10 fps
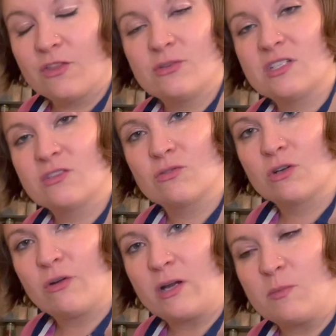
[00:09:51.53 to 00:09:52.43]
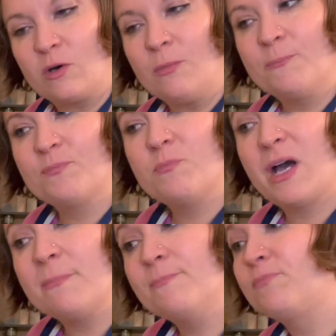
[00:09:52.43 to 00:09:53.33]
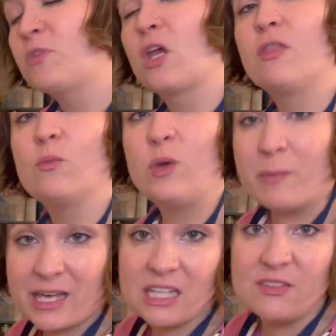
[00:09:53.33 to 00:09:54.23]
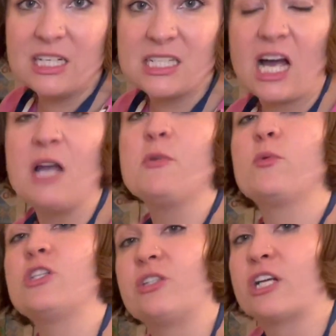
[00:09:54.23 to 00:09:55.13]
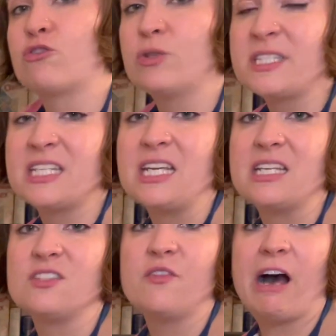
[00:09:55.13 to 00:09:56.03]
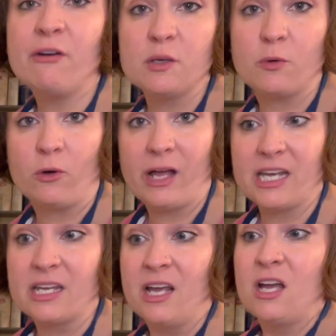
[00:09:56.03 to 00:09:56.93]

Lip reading: Those things are incredible. But we may live in a time in which electricity is valuable, and